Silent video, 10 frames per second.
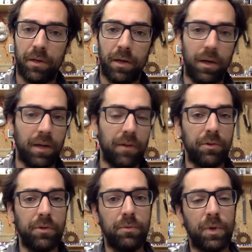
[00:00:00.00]
I
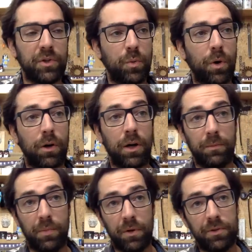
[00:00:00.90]
don't do much work
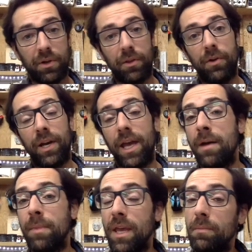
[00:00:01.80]
on boats, although I
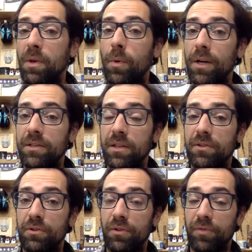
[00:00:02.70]
am ABYC
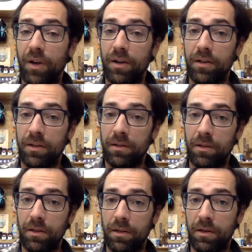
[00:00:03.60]
certified in
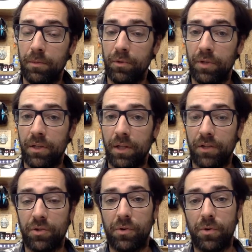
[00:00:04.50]
the Marine
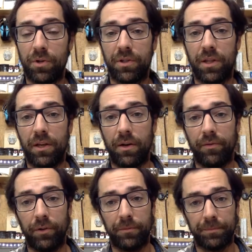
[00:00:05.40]
electrical course that they offer.